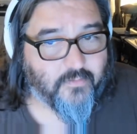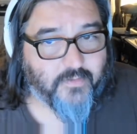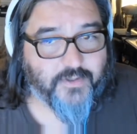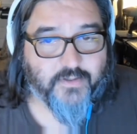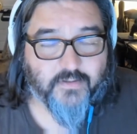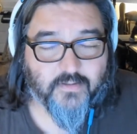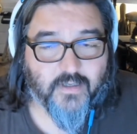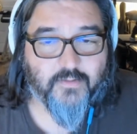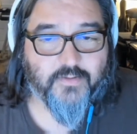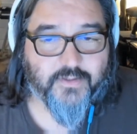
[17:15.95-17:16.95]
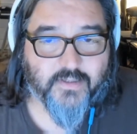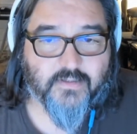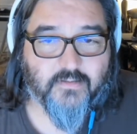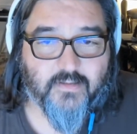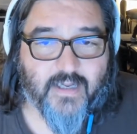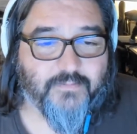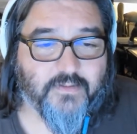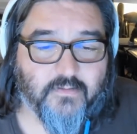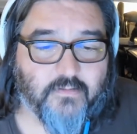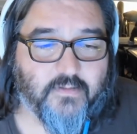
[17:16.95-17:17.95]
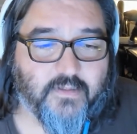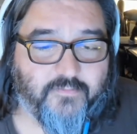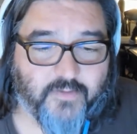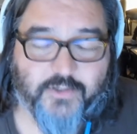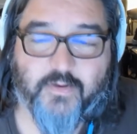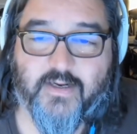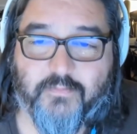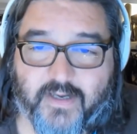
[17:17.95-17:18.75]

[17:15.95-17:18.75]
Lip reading: which I was just absolutely frustrated